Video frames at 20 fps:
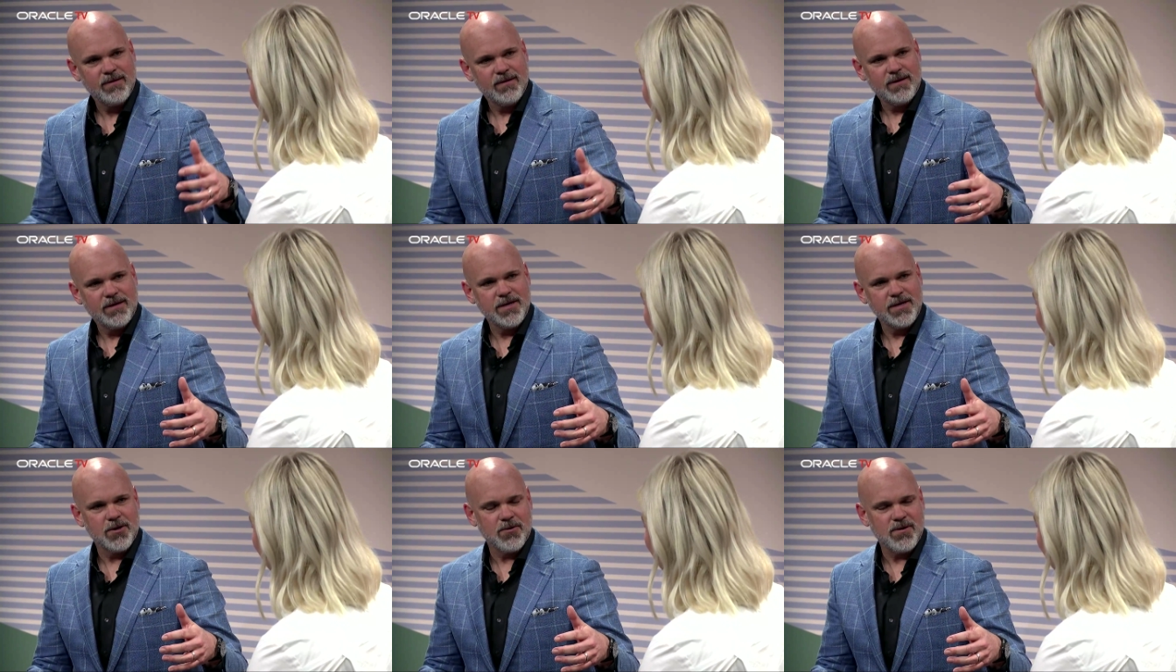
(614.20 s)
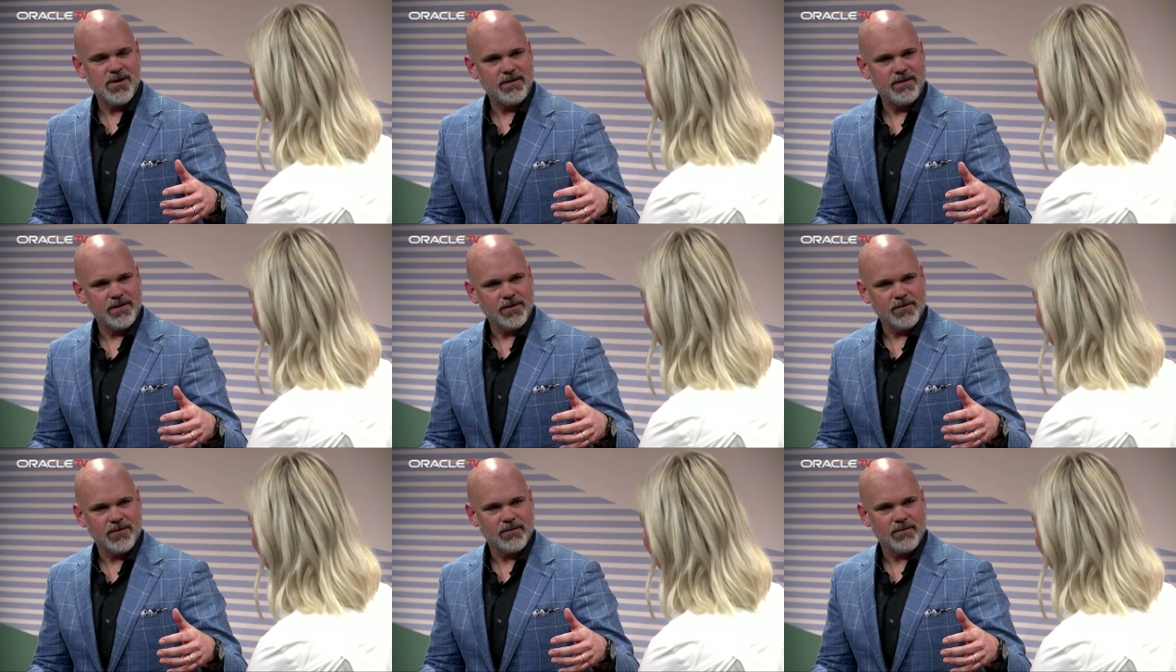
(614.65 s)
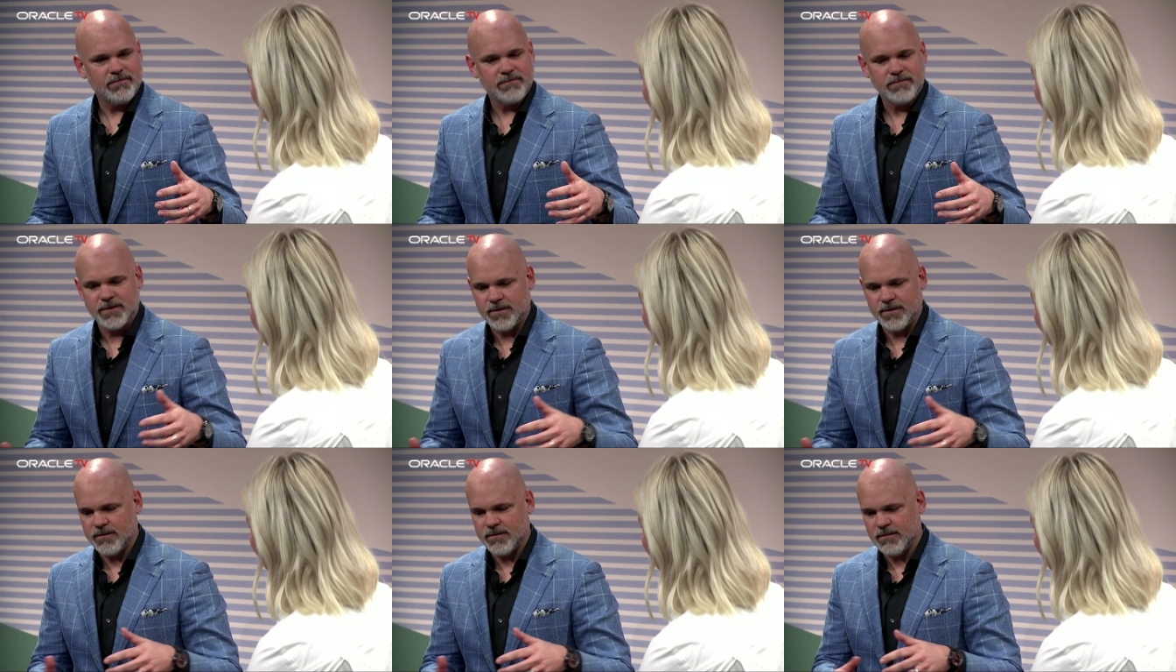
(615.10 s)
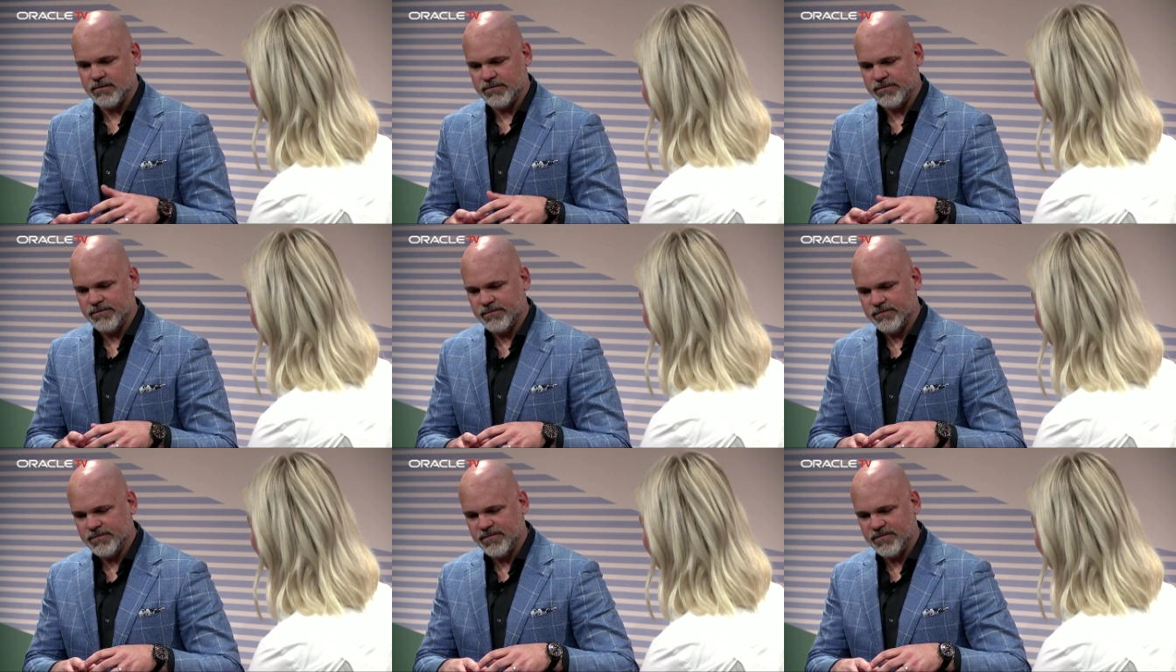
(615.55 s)
your your your
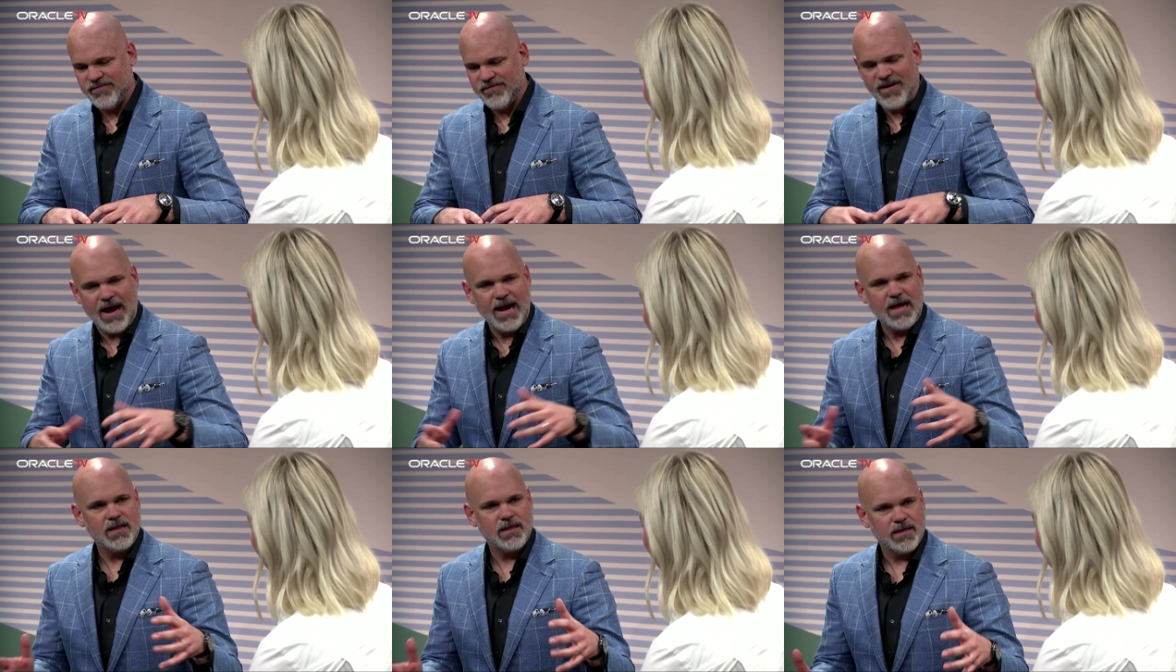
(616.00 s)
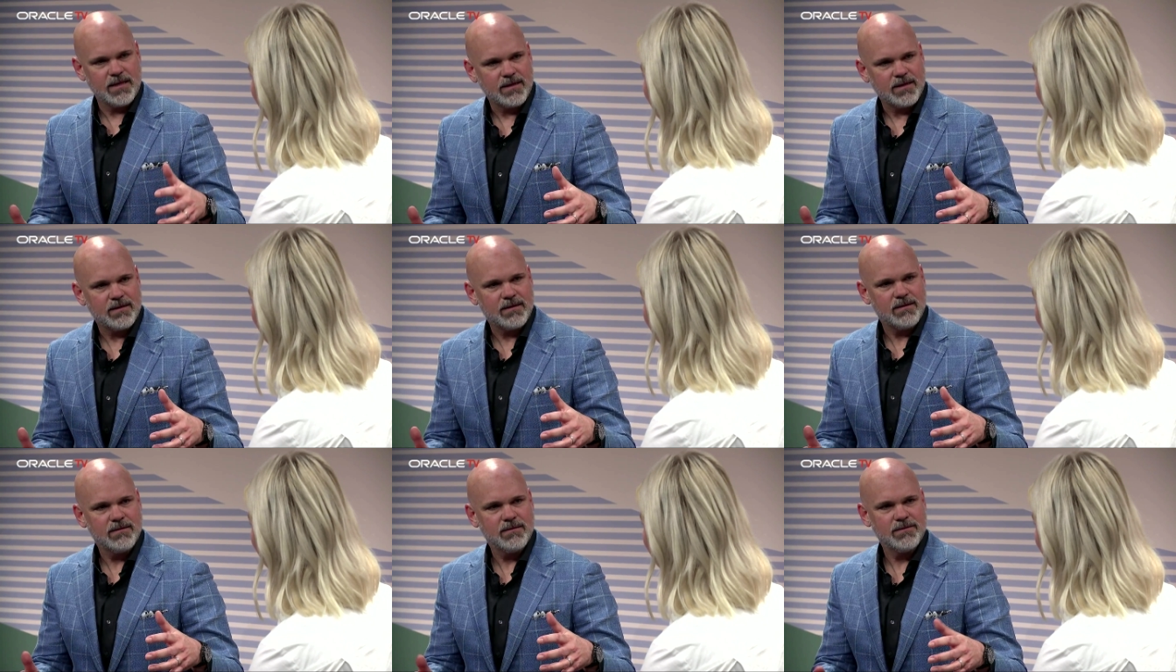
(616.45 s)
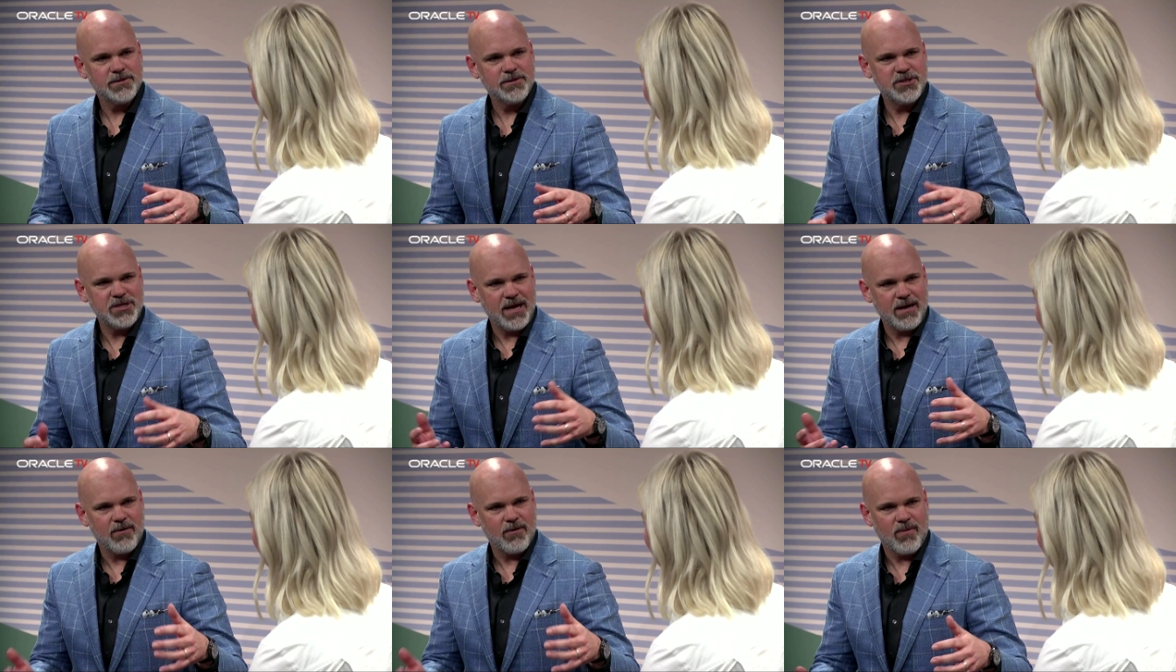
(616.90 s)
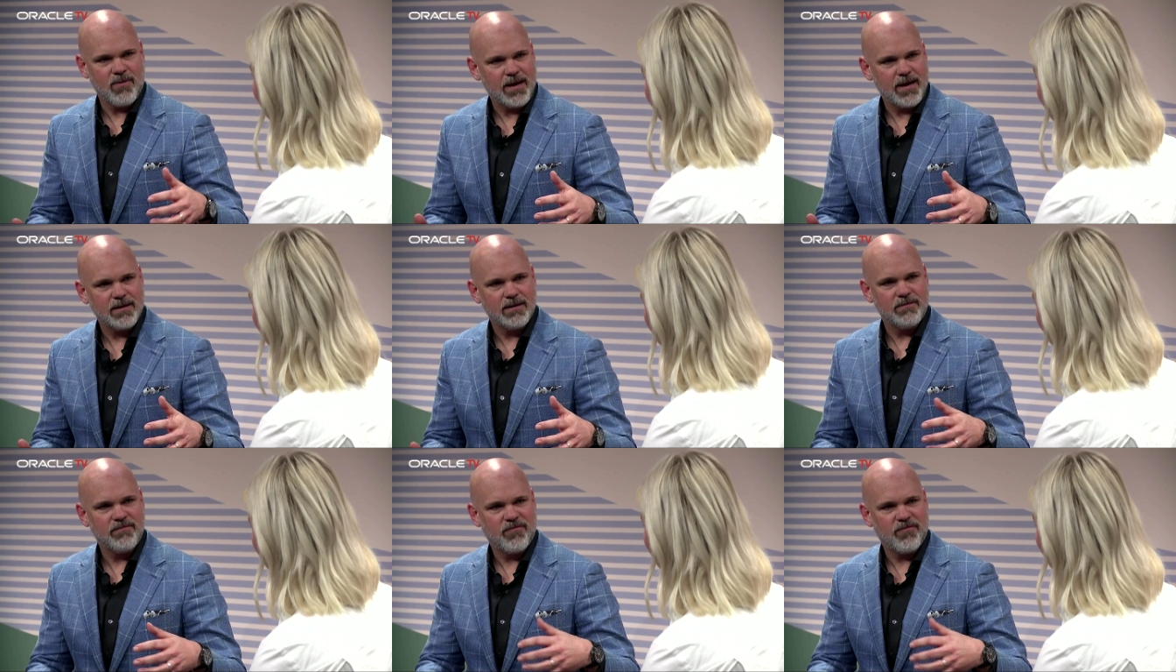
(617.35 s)
filing
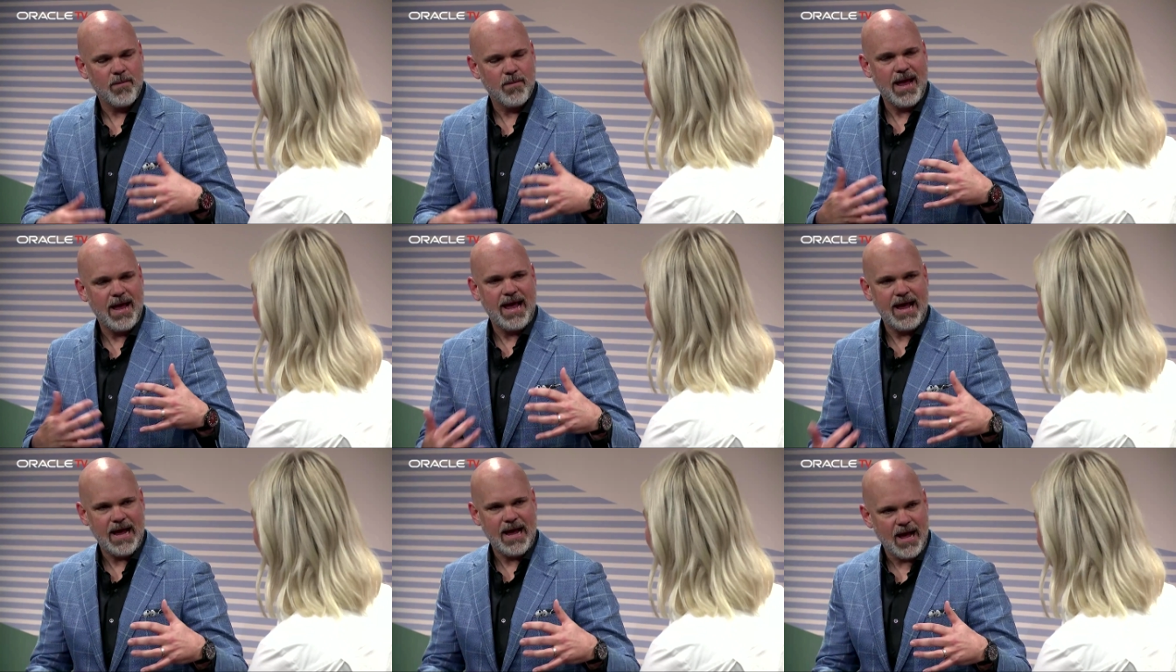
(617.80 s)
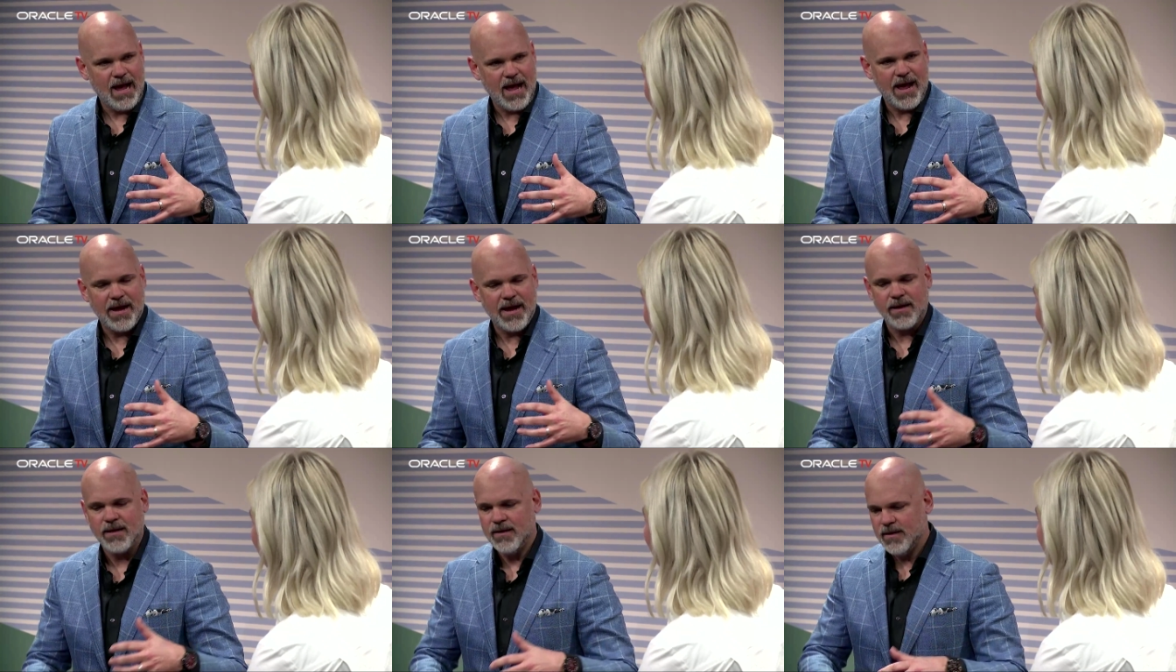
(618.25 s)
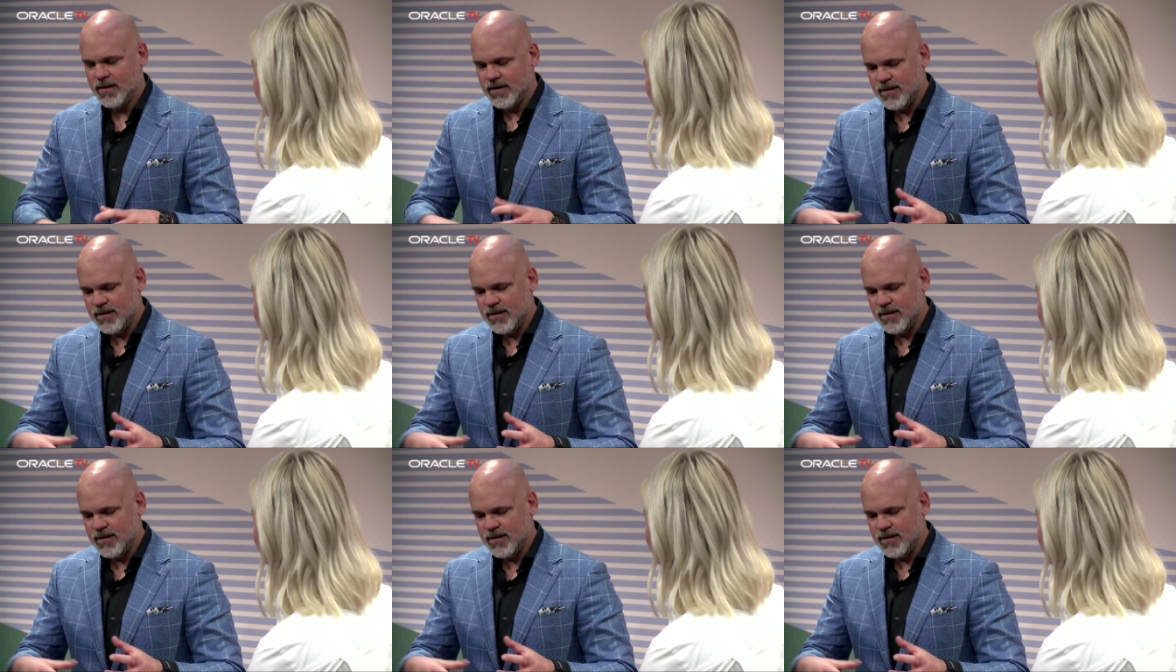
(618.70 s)
generated from AI yeah.